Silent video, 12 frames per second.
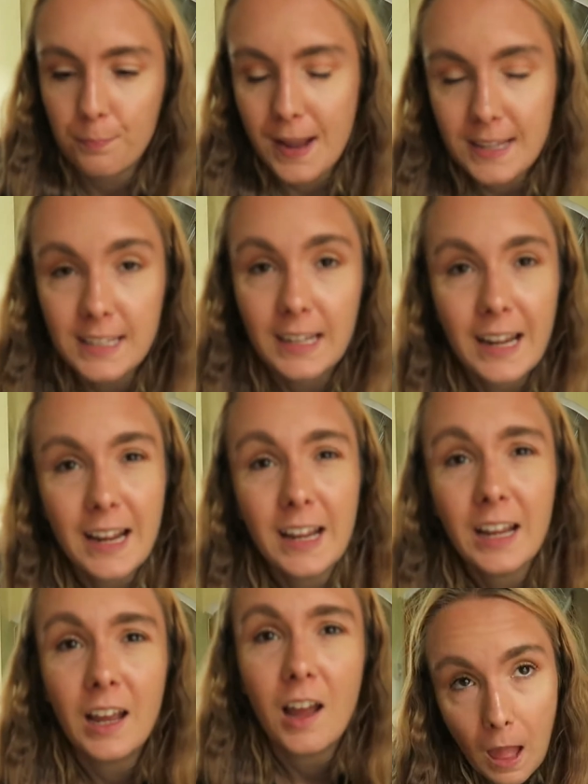
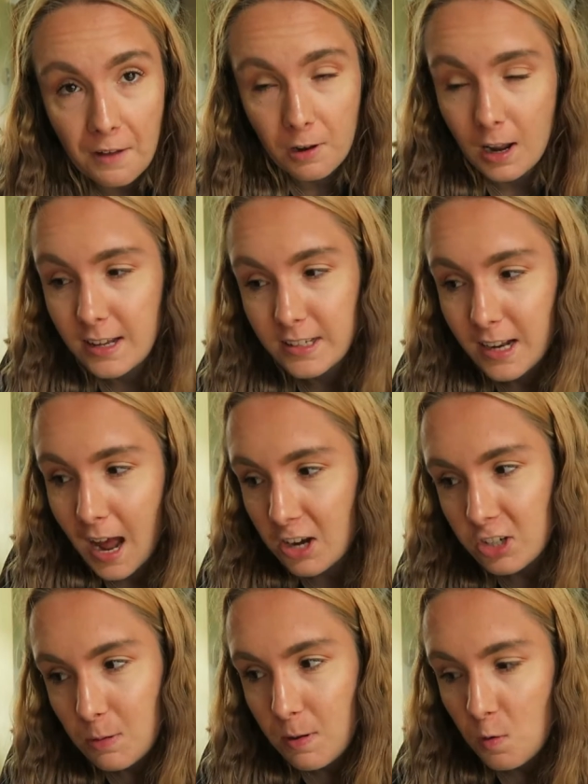Basically, I feel like it's going to
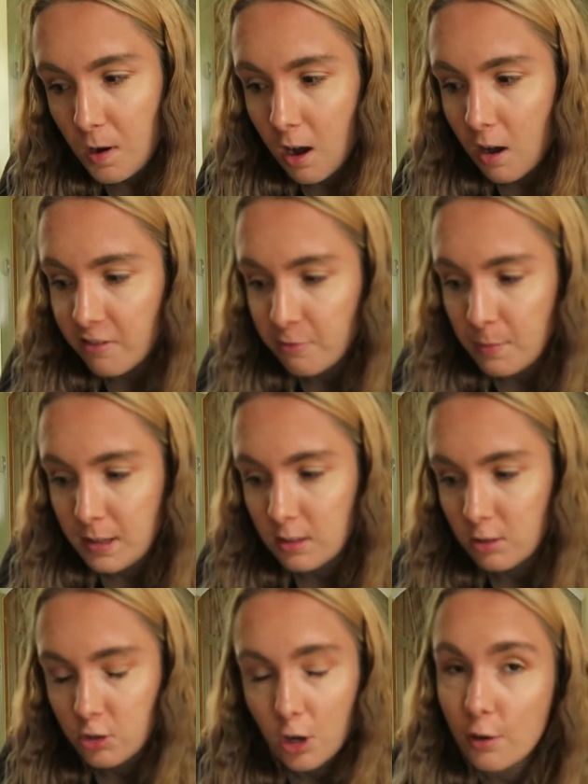actually be quite hard for me to
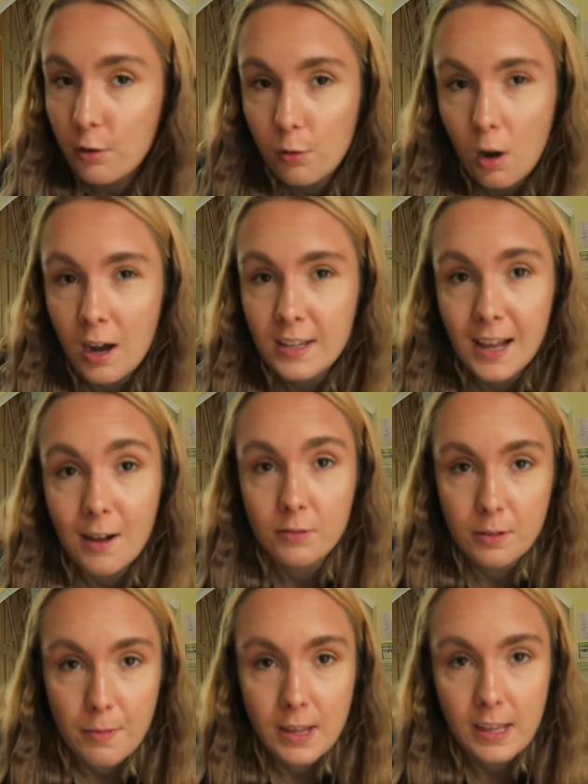show you guys how
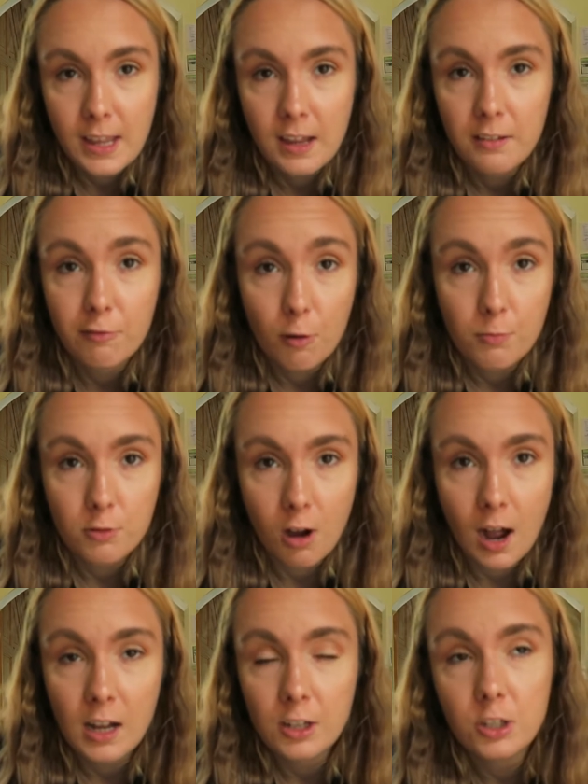to make it from
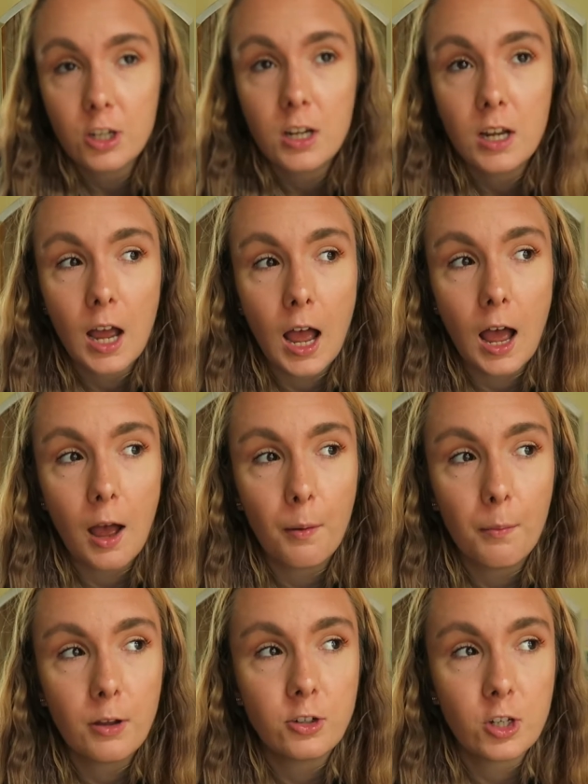scratch,
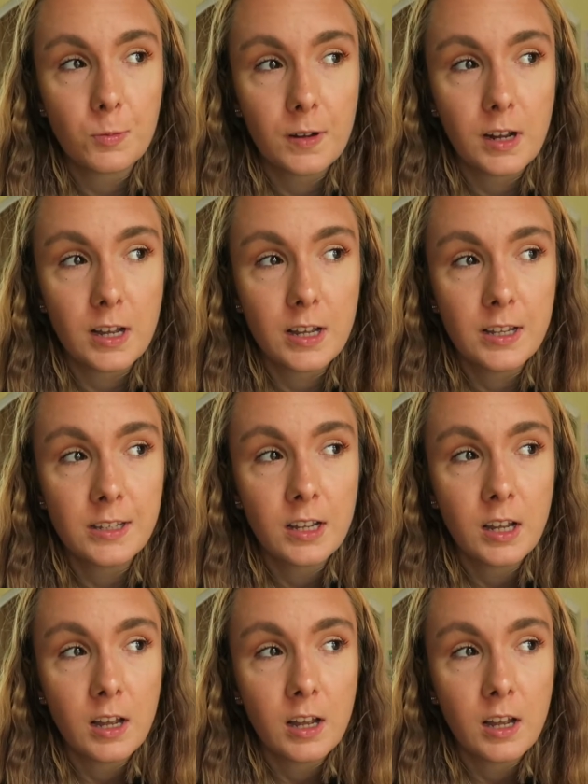just because